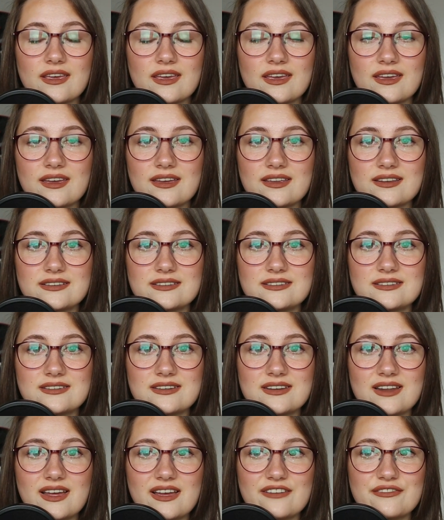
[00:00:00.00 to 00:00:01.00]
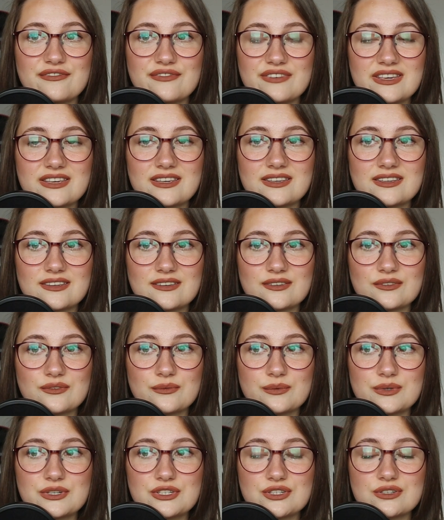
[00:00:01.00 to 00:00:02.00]
And I think
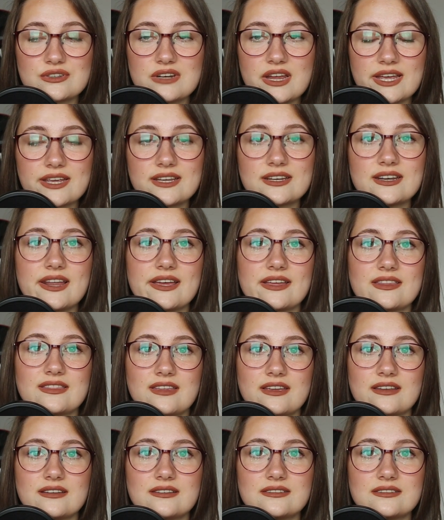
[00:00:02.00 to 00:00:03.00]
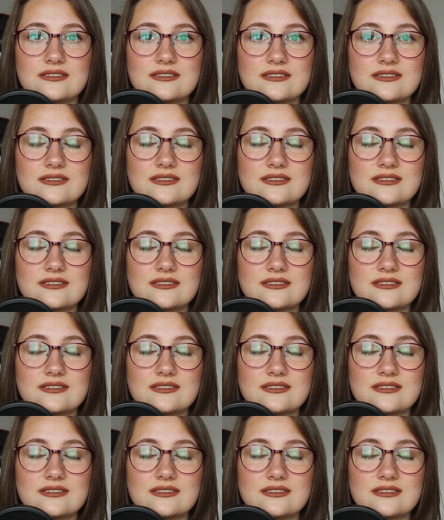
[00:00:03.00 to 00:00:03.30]
we should act like that.